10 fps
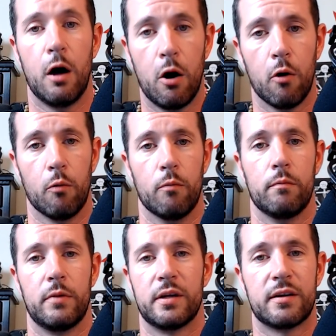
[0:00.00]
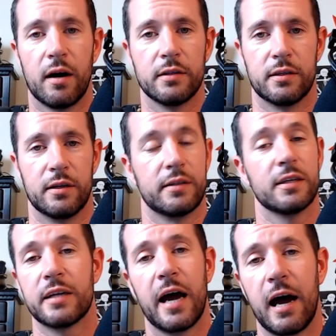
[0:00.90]
no, it doesn't.
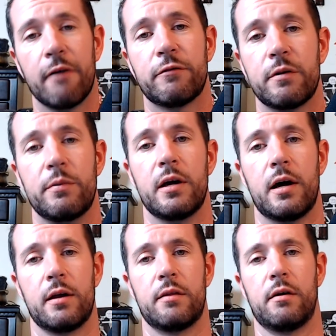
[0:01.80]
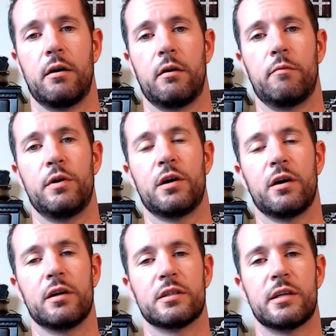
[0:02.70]
It doesn't have to be anything,
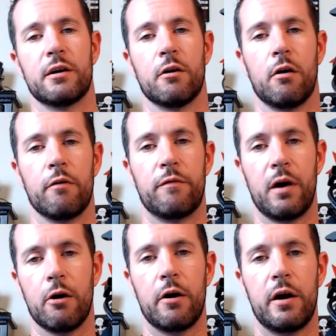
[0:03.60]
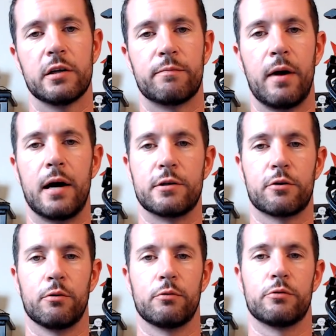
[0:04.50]
because there are various
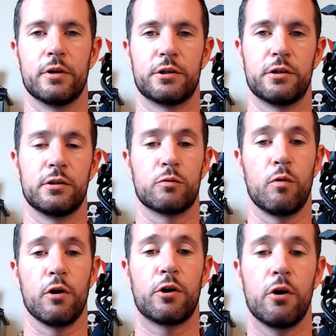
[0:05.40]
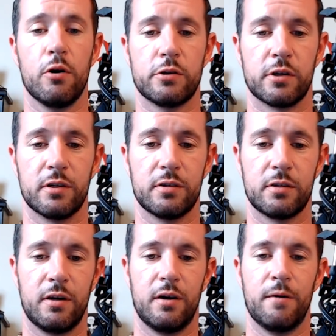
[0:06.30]
magical traditions where
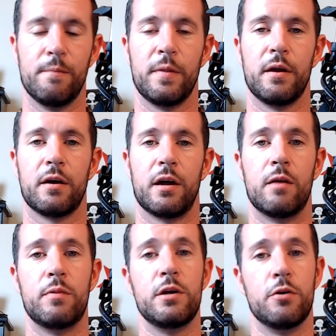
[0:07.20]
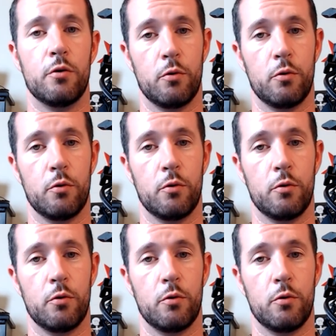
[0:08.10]
curses can be